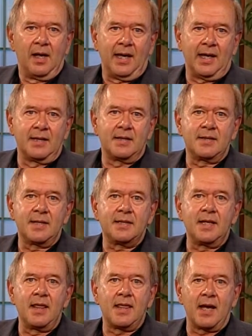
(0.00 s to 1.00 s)
and
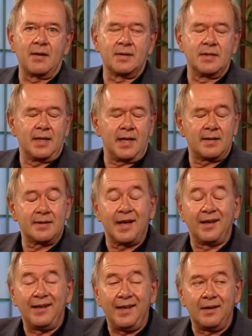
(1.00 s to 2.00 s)
16,000 deaths a
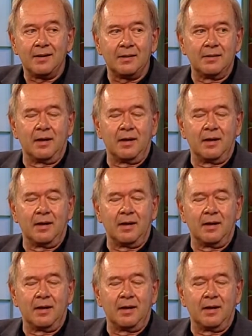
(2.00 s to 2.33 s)
year